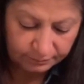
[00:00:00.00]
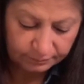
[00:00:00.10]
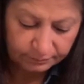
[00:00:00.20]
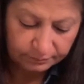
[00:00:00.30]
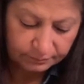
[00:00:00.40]

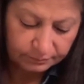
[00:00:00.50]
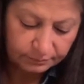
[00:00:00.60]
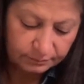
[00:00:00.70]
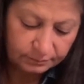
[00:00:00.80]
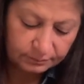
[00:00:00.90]

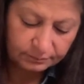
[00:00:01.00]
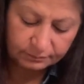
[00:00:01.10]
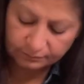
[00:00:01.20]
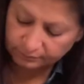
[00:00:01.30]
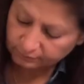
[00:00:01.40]

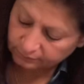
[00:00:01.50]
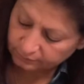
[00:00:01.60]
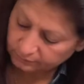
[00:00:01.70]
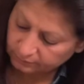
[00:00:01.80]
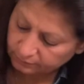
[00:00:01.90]

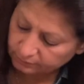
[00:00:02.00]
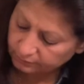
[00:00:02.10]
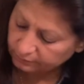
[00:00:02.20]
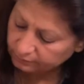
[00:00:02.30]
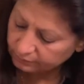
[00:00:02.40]

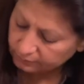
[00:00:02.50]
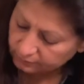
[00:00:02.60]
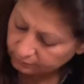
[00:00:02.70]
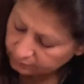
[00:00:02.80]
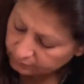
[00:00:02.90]

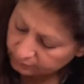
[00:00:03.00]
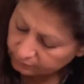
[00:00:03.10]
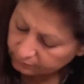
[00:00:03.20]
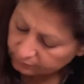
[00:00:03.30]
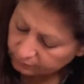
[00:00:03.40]

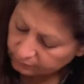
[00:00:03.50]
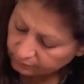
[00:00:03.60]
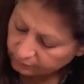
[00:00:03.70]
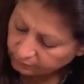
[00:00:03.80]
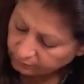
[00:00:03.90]

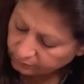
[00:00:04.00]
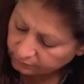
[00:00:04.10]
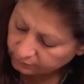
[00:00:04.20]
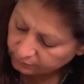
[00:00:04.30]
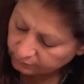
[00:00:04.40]

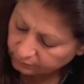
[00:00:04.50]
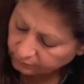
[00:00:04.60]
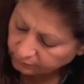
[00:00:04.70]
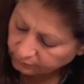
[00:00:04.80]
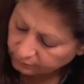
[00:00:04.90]

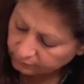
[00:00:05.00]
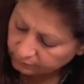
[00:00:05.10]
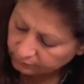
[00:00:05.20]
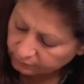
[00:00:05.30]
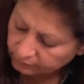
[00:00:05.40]

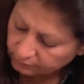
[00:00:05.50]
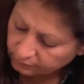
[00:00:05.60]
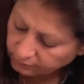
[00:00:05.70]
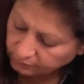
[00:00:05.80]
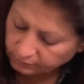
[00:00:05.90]

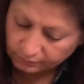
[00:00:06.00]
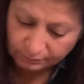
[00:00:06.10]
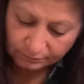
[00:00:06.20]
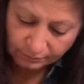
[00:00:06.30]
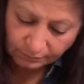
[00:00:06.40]

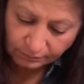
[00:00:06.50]
(silence)